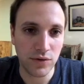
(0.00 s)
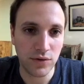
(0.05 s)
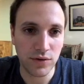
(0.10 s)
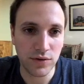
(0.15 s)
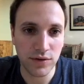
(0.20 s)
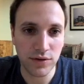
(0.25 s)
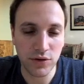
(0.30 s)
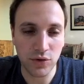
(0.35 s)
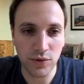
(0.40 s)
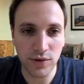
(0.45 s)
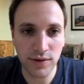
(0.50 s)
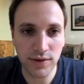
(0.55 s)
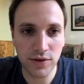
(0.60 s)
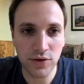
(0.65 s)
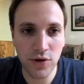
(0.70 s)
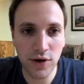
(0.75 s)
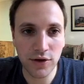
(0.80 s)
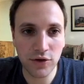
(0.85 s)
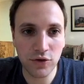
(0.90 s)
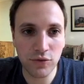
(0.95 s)
So it's
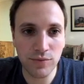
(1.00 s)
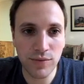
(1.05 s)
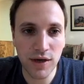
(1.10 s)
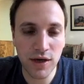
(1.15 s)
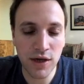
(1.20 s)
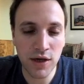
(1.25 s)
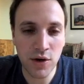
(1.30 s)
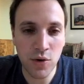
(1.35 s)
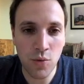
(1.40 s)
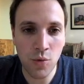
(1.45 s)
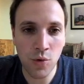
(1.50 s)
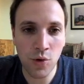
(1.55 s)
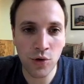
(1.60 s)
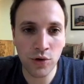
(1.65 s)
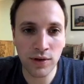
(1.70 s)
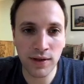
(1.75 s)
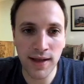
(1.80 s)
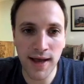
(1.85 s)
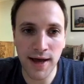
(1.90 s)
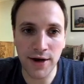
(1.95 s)
going to be
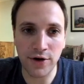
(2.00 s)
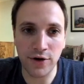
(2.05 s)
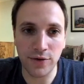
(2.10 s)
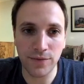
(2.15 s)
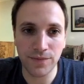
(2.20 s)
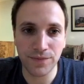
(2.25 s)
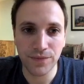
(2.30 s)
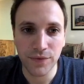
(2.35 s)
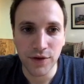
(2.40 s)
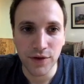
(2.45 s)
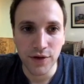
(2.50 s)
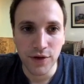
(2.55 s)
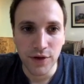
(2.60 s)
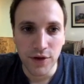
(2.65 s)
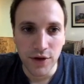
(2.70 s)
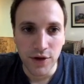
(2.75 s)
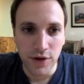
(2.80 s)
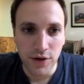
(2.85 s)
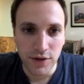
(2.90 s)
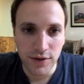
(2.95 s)
word ladder.
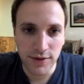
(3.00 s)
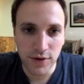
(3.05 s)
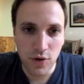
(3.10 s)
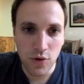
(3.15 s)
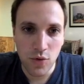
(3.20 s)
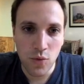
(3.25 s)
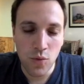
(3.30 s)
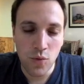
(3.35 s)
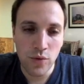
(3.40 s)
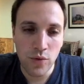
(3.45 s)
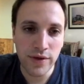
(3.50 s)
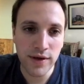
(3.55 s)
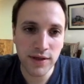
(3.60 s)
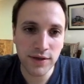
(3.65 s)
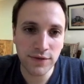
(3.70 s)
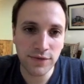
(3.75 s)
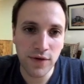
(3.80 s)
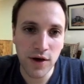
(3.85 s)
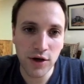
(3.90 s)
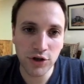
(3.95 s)
So
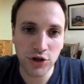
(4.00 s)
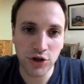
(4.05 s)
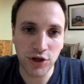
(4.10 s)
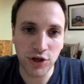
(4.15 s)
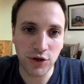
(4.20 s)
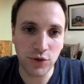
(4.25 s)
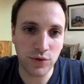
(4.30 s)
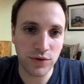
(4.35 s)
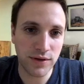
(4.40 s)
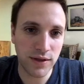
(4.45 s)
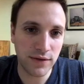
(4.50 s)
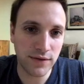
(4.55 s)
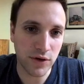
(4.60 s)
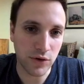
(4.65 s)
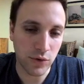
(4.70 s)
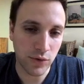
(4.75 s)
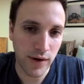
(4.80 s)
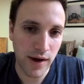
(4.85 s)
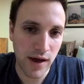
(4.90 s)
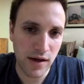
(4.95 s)
this function, it receives our
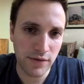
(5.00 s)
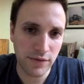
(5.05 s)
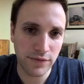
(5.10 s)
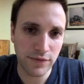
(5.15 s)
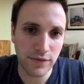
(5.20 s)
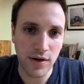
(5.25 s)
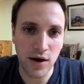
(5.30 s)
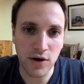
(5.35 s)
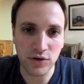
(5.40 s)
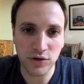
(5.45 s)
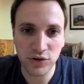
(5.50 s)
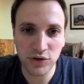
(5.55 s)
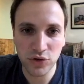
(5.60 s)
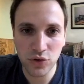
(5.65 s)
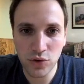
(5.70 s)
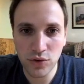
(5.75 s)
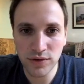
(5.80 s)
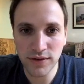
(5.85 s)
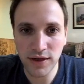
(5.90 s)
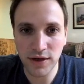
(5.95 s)
graph, our
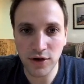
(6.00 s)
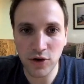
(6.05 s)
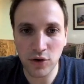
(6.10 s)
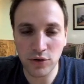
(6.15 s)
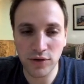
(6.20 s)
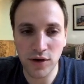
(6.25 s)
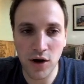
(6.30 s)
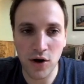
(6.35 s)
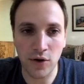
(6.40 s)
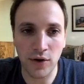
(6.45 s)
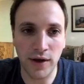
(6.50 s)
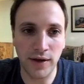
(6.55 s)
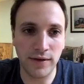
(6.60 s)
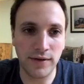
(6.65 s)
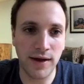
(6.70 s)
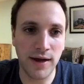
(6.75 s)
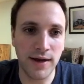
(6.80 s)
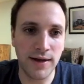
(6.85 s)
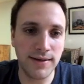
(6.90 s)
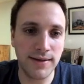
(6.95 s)
source, and our target,
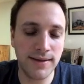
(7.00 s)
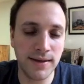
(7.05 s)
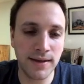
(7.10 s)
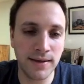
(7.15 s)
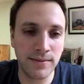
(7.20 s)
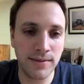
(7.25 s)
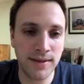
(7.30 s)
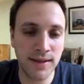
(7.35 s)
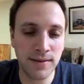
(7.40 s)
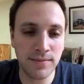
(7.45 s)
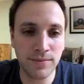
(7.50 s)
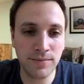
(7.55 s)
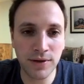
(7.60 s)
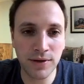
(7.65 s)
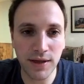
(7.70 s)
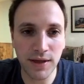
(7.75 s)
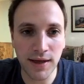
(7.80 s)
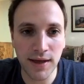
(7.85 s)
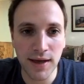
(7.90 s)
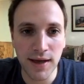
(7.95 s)
and it
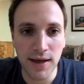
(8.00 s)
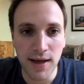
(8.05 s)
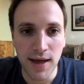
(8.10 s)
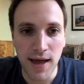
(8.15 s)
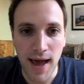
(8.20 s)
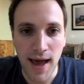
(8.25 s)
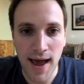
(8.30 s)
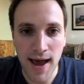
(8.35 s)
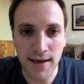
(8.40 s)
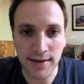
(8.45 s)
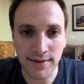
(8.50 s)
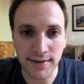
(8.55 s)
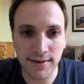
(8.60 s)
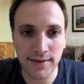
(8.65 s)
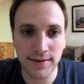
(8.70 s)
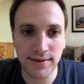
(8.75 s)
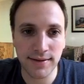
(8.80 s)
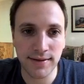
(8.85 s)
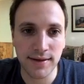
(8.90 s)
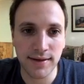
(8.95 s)
simply
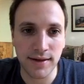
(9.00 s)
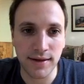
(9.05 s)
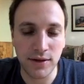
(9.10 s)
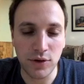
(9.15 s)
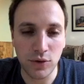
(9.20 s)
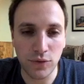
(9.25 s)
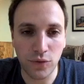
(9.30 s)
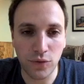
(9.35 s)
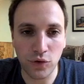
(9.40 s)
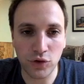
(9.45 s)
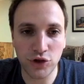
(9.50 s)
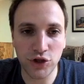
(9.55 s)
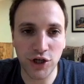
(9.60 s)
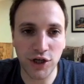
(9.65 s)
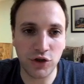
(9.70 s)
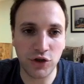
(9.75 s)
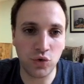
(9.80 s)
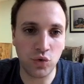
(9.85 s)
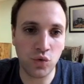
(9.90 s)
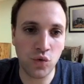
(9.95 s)
asks
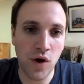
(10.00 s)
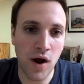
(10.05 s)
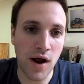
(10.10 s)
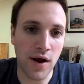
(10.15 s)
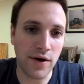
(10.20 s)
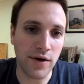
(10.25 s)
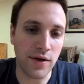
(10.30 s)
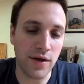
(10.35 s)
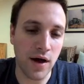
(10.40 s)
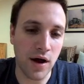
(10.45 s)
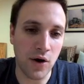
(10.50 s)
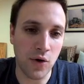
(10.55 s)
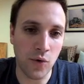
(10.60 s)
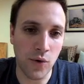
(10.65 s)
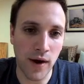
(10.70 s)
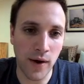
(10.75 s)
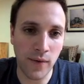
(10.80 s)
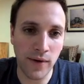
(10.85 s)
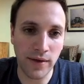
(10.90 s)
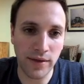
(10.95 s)
neo4j to run a
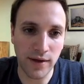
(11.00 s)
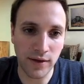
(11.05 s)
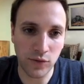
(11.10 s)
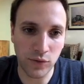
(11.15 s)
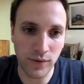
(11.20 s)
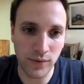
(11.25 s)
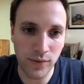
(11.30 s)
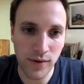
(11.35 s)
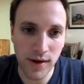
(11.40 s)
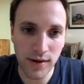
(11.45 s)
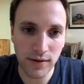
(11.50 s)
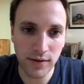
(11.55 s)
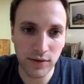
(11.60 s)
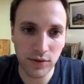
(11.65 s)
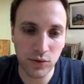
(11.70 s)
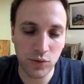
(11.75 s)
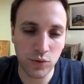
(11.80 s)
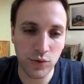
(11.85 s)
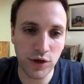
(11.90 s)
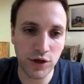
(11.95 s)
query that we
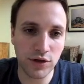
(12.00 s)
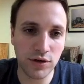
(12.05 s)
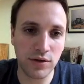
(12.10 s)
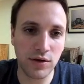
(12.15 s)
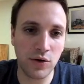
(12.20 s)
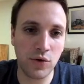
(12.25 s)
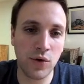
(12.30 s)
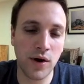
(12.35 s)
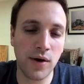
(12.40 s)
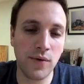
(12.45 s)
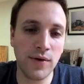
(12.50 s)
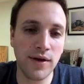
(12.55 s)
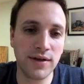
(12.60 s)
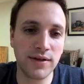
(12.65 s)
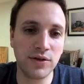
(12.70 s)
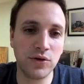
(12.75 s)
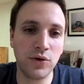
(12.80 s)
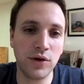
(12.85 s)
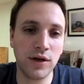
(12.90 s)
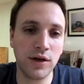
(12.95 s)
want, which the query
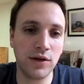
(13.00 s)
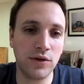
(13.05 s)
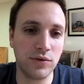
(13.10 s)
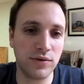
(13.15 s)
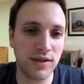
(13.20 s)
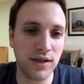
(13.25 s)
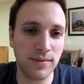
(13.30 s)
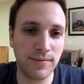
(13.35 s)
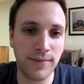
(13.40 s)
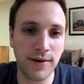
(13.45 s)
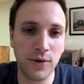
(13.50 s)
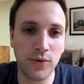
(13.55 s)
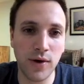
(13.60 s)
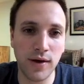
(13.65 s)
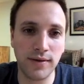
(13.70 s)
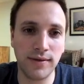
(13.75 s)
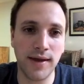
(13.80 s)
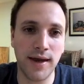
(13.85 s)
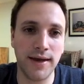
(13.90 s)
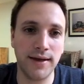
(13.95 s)
is going to simply
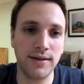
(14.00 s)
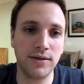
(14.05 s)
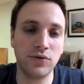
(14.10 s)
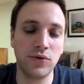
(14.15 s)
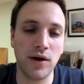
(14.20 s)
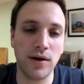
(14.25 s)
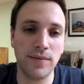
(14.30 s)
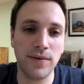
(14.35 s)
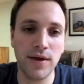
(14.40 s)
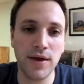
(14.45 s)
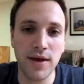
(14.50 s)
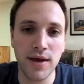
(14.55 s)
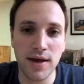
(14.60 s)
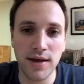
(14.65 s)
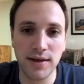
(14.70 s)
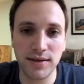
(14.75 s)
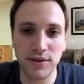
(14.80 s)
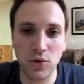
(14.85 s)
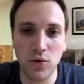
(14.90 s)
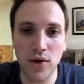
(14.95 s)
run Dijkstra.
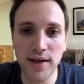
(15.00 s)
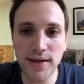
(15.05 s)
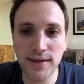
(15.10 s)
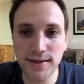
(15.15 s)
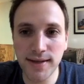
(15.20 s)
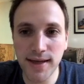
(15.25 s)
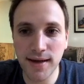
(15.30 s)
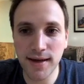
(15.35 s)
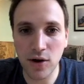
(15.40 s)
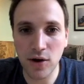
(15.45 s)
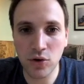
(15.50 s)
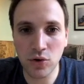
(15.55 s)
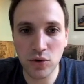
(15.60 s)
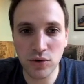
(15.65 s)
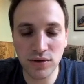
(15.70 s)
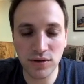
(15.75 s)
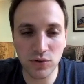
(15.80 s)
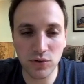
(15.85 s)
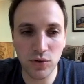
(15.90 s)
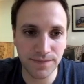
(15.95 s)
So let's take a
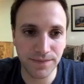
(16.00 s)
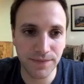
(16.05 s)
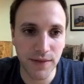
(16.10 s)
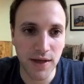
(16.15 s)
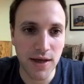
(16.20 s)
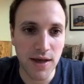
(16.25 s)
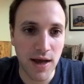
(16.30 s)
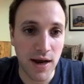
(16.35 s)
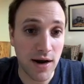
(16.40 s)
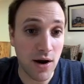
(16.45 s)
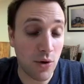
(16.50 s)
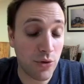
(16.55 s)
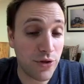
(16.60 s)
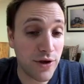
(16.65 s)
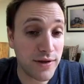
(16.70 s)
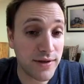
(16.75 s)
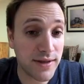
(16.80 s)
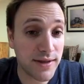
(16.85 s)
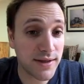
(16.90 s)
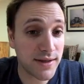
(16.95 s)
close look. Now
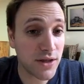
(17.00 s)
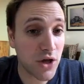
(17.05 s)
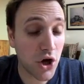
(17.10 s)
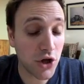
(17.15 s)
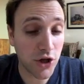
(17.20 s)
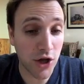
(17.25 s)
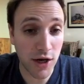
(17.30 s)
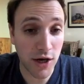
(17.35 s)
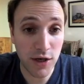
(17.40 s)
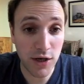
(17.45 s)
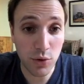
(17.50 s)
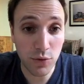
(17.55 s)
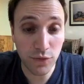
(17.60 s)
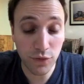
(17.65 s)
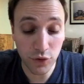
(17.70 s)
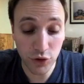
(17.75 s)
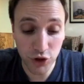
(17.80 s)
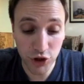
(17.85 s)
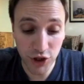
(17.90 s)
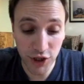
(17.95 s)
this is not a
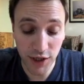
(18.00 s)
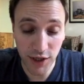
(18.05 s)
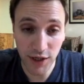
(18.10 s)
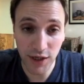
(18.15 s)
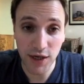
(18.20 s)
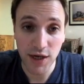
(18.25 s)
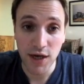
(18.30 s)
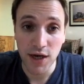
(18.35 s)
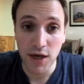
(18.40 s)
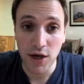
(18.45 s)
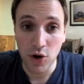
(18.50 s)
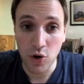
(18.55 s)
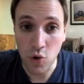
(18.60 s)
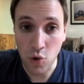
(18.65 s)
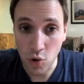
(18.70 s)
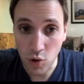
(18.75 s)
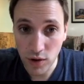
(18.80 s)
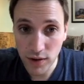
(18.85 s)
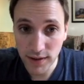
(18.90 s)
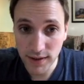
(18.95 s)
neo4j
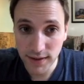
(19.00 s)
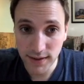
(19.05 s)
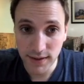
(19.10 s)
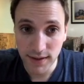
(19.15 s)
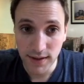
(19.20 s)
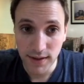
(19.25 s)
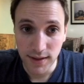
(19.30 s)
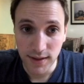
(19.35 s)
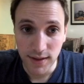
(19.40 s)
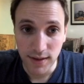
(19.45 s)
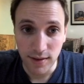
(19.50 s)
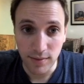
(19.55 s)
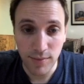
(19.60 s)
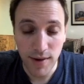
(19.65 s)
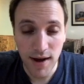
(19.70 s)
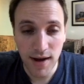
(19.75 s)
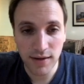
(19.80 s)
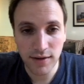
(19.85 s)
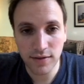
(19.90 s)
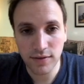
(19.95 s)
course,
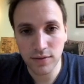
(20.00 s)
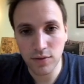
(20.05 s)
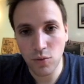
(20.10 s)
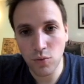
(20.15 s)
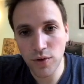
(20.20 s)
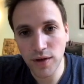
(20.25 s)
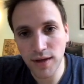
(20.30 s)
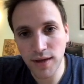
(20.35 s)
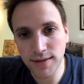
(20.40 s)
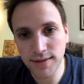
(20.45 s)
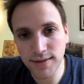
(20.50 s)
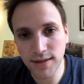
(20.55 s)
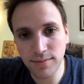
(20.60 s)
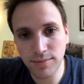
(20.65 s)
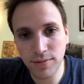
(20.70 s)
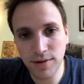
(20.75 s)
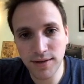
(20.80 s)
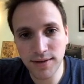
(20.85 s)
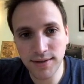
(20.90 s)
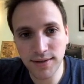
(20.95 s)
but we can
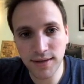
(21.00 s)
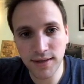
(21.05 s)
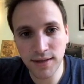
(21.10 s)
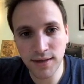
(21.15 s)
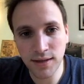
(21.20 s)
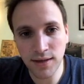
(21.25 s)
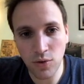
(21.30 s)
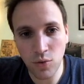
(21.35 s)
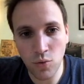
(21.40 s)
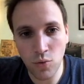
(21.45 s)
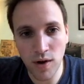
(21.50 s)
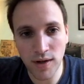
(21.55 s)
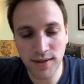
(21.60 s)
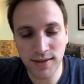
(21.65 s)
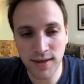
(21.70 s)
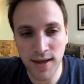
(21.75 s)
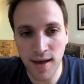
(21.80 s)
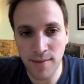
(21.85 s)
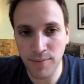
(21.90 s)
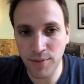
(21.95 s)
simply see
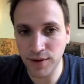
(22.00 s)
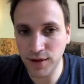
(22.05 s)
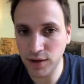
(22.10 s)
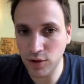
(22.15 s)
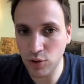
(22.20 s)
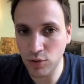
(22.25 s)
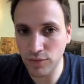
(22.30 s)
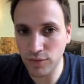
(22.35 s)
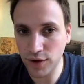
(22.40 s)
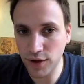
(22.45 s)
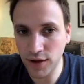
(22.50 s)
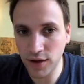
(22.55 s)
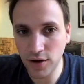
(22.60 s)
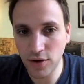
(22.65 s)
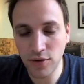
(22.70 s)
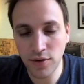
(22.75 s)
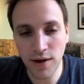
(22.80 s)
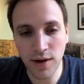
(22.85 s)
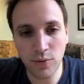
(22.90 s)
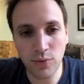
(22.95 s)
what's happening over
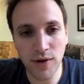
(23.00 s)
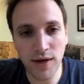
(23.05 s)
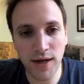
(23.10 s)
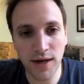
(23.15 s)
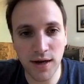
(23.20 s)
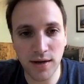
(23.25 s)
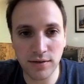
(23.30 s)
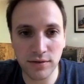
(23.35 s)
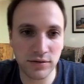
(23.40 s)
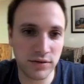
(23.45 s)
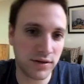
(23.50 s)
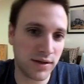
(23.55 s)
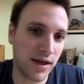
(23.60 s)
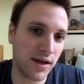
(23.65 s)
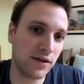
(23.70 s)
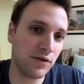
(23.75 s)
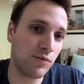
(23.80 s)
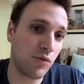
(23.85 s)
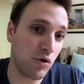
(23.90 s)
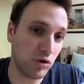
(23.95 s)
here, and we can
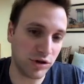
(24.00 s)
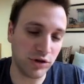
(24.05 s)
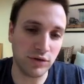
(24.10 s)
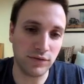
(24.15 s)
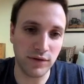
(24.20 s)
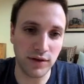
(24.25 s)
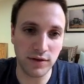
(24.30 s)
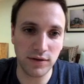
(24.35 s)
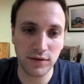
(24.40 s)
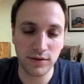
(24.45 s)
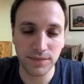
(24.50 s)
understand most of it.